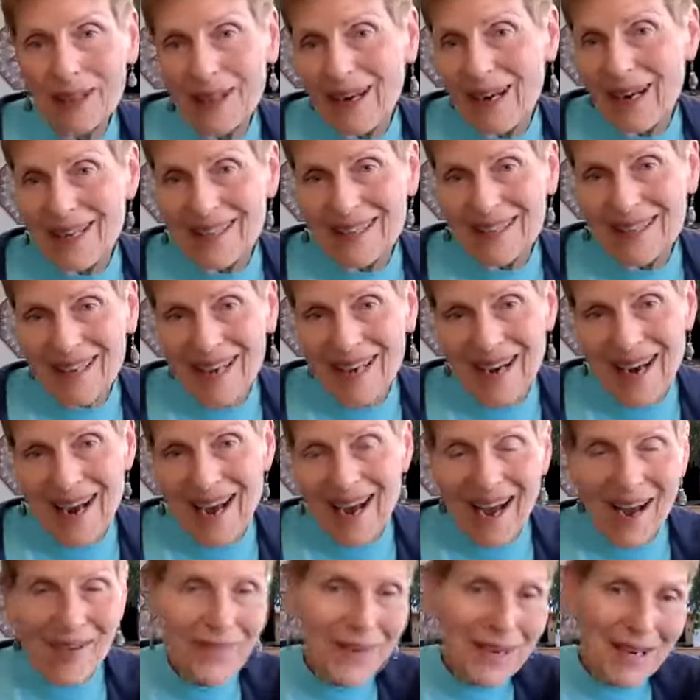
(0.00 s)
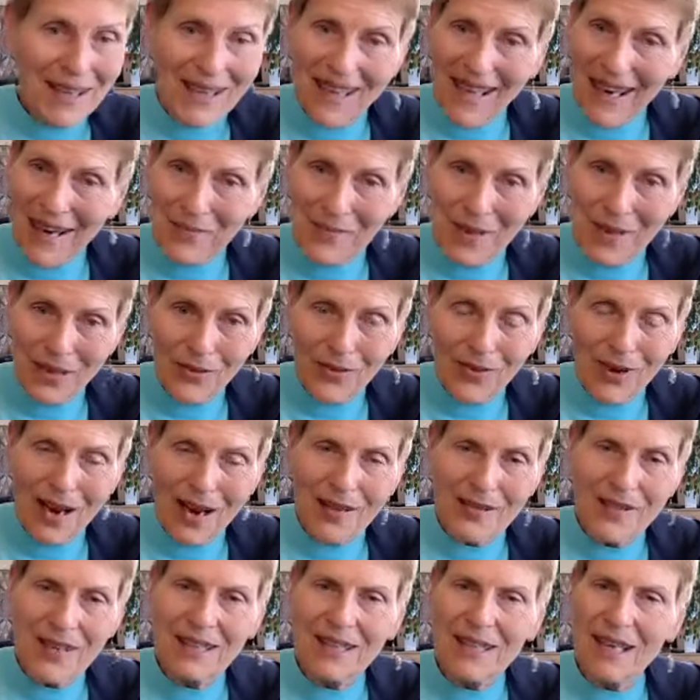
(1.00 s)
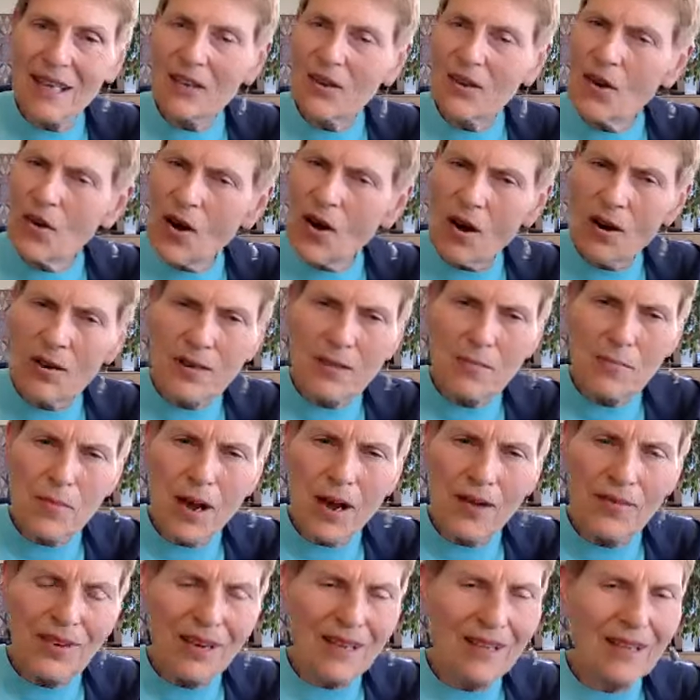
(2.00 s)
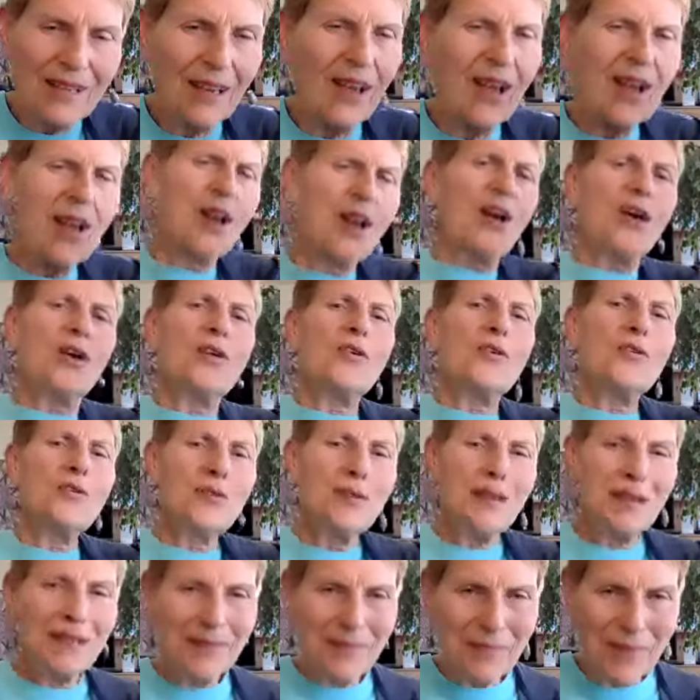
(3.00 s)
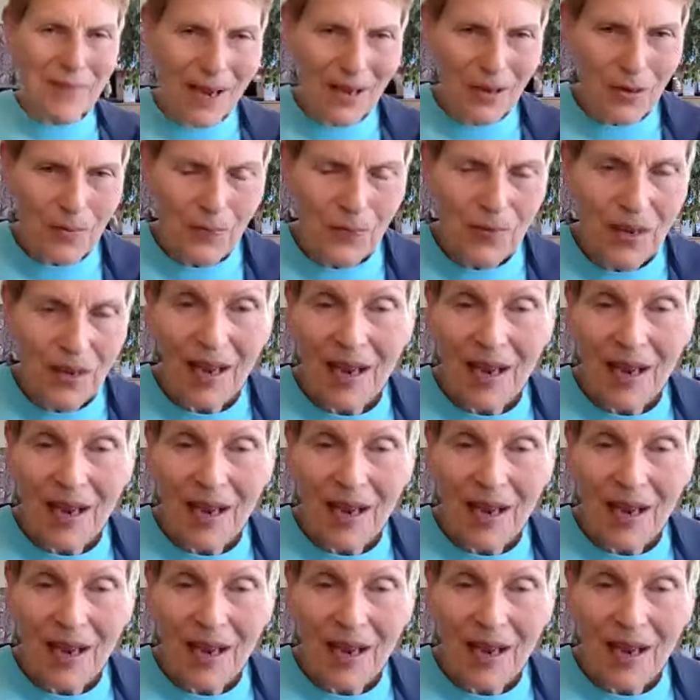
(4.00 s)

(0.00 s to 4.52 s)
And I'd say, I'm going to get them in the ground. They'd say, no, harden them off. I said, oh, it doesn't matter.